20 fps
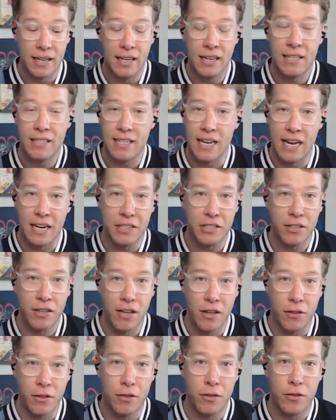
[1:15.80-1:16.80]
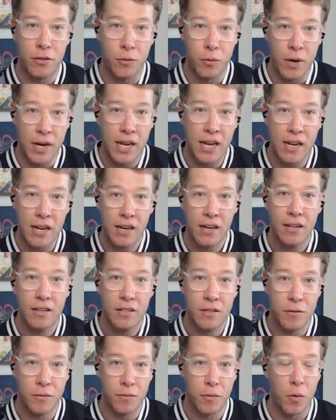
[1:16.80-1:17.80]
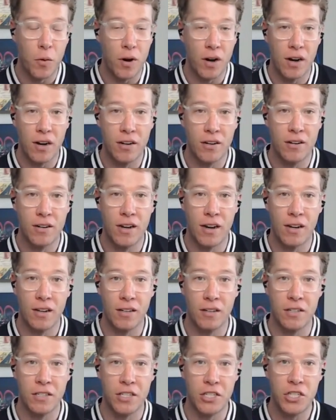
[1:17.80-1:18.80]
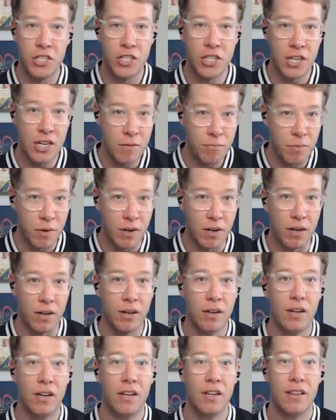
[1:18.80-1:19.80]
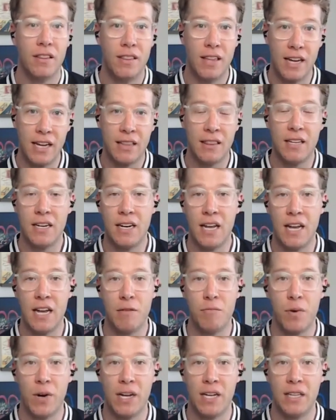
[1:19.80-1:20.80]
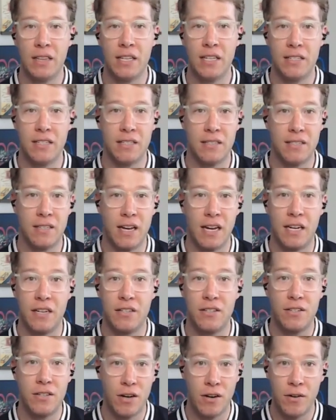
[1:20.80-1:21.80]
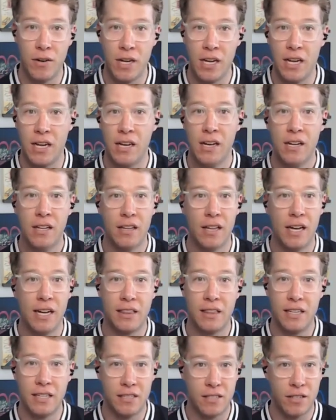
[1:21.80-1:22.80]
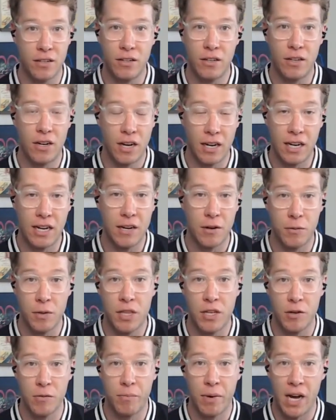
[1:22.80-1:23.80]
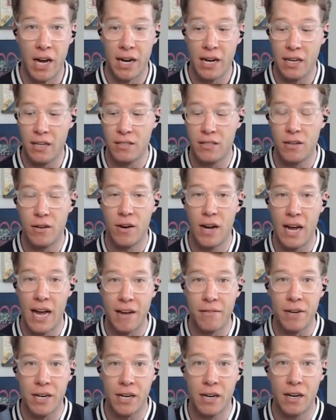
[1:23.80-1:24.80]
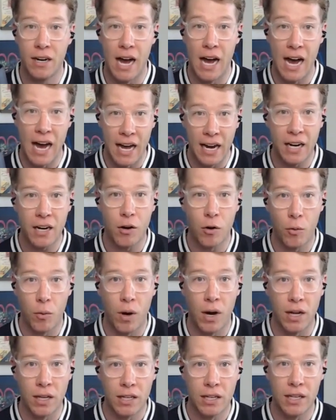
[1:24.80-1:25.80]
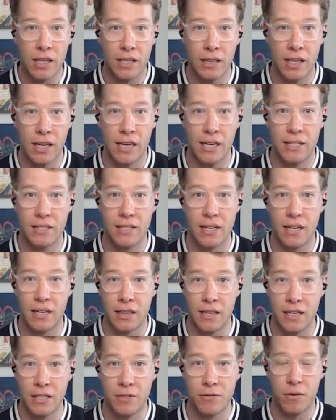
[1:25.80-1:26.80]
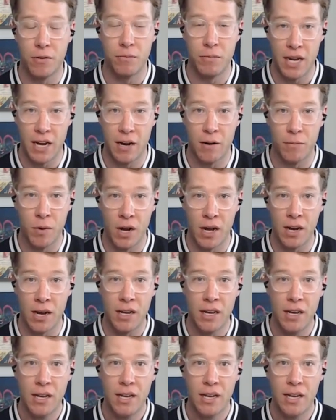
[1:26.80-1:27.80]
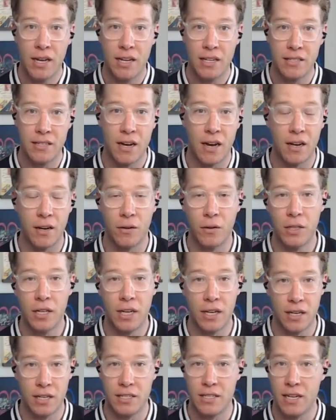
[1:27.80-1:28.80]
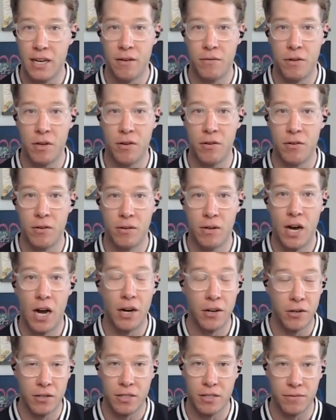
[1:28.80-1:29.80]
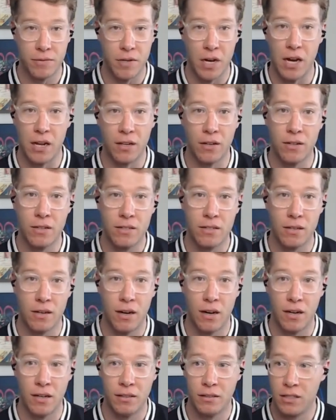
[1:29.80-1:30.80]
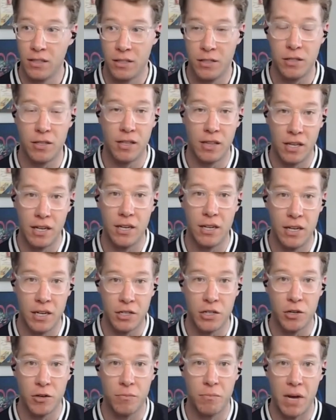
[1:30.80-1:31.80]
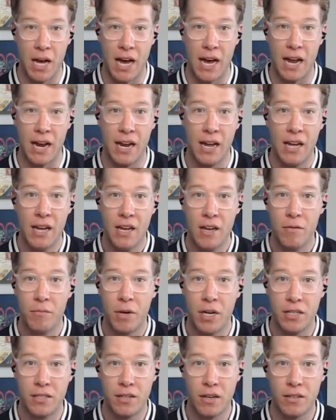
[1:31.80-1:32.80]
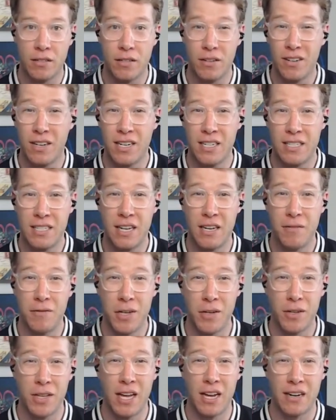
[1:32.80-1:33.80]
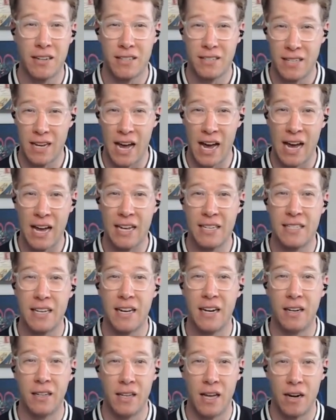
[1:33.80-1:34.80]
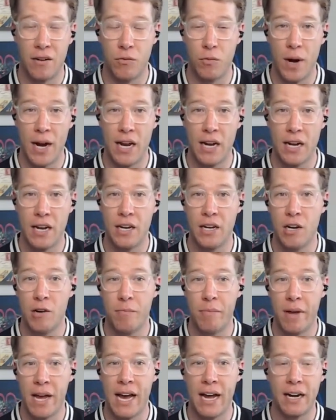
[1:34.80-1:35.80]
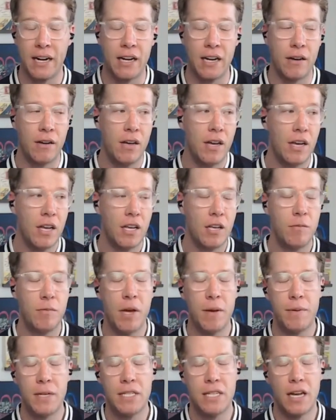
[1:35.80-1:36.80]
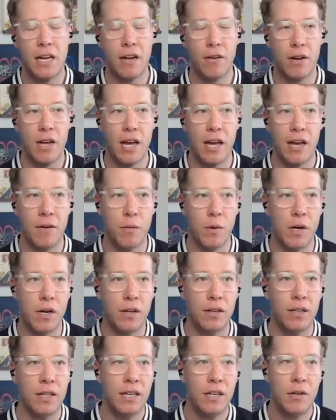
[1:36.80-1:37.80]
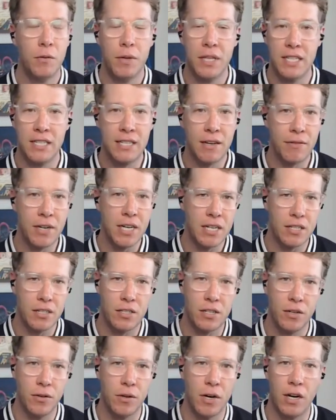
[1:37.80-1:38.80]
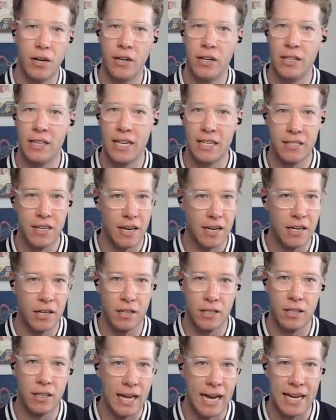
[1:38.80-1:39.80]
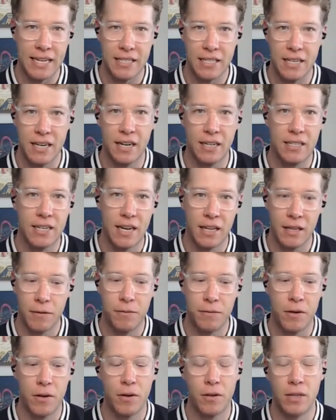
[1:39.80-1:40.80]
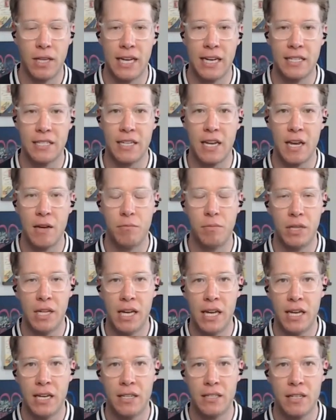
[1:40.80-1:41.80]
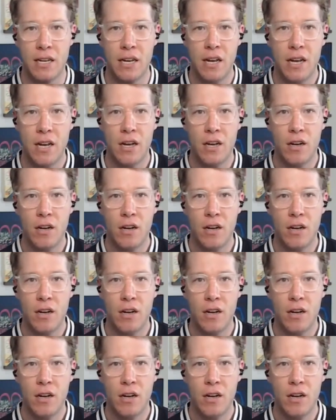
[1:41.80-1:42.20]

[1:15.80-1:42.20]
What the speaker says: it is actually $300 to $400 cheaper than the name brand lenses like Sony, like that you're going to get with your body. So having a high quality lens like this from Tamron is not only going to save you hundreds of dollars on just the initial buy, but it's also going to save you a lot of size and a lot of weight in your bag. Now, you may be saying, okay, well, with a 70 to 200, that's like your classic telephoto landscape lens.